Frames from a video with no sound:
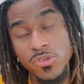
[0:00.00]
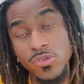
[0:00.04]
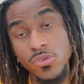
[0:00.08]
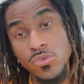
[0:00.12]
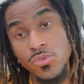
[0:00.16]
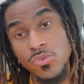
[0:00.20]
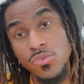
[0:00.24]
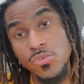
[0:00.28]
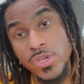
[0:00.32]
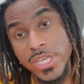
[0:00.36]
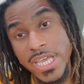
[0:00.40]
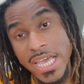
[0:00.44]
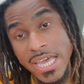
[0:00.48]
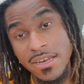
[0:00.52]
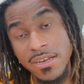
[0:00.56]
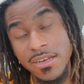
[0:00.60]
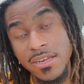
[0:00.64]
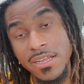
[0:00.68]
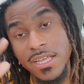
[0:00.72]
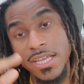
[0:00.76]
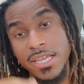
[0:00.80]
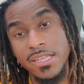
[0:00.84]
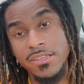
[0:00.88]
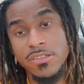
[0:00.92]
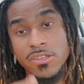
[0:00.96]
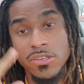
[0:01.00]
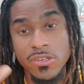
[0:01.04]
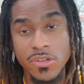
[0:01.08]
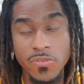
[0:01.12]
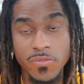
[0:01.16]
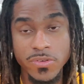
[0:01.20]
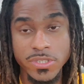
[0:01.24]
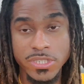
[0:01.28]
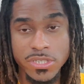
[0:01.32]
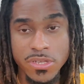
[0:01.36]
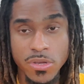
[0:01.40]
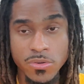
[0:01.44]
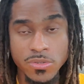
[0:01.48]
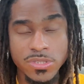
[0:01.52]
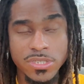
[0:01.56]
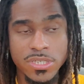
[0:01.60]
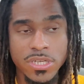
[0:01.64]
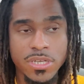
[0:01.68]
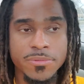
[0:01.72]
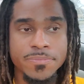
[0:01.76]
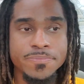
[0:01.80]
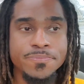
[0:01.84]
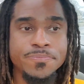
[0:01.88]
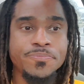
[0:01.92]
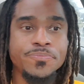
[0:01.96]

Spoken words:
to Canada into Nova Scotia.